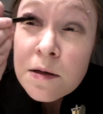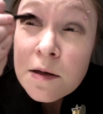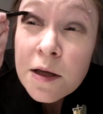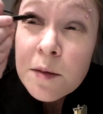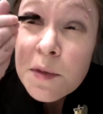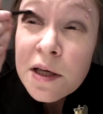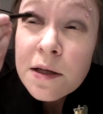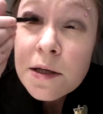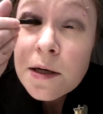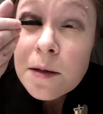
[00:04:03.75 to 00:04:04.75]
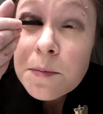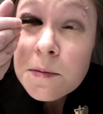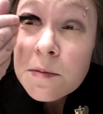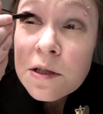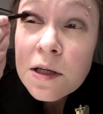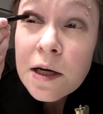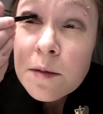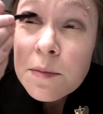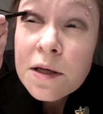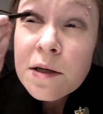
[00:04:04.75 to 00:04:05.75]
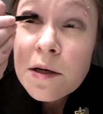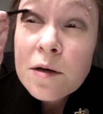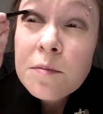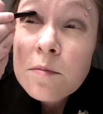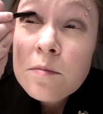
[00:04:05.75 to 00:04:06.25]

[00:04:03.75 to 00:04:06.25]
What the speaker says: They can be cleaned up. It's not a big deal.